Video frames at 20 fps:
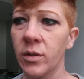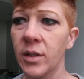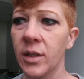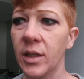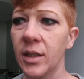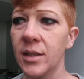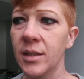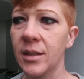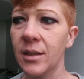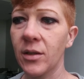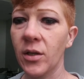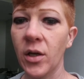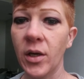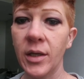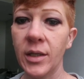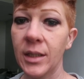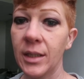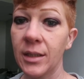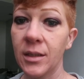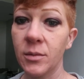that I did
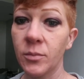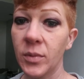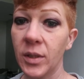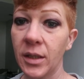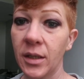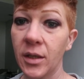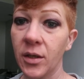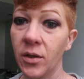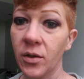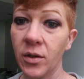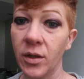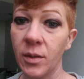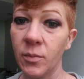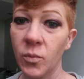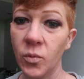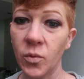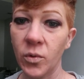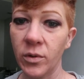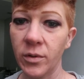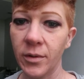not need to be here
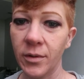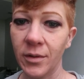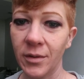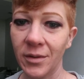anymore.